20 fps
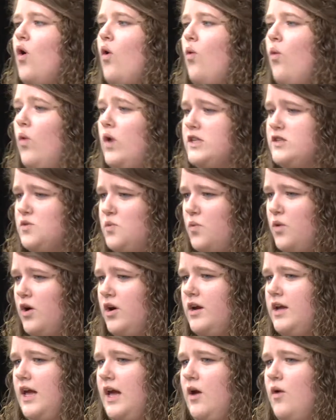what's
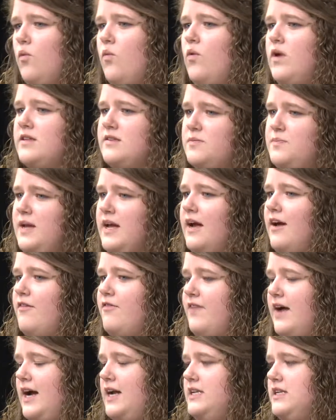working, what's being
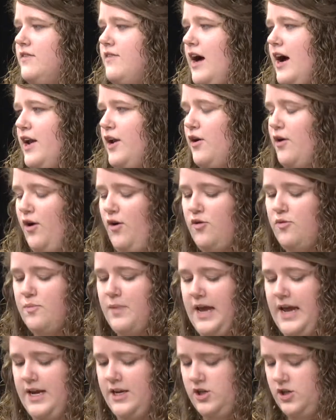effective on your
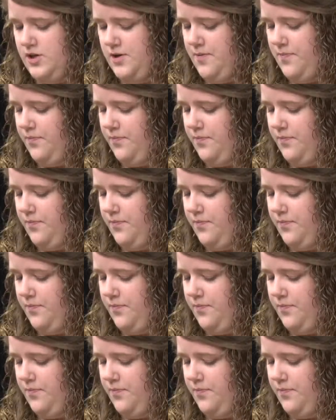homepage.